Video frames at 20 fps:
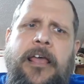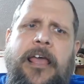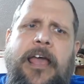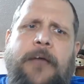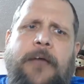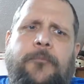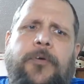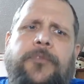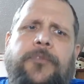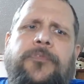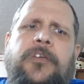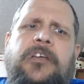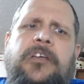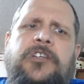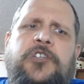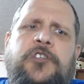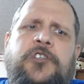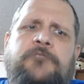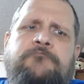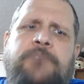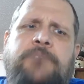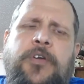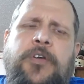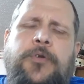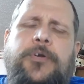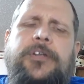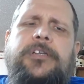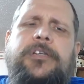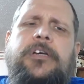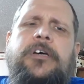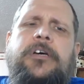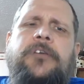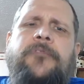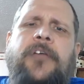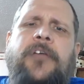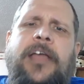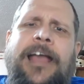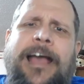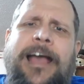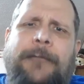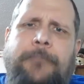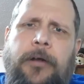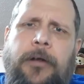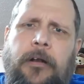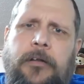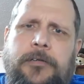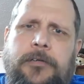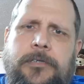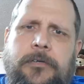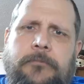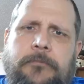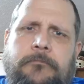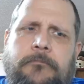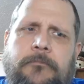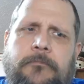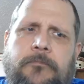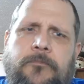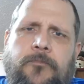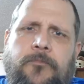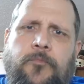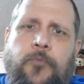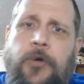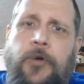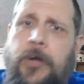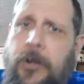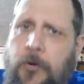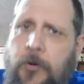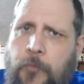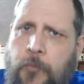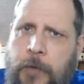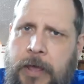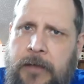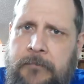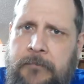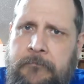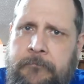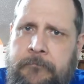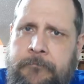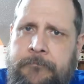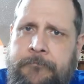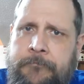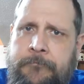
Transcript: and with the spirit of capitalism, we're going to win.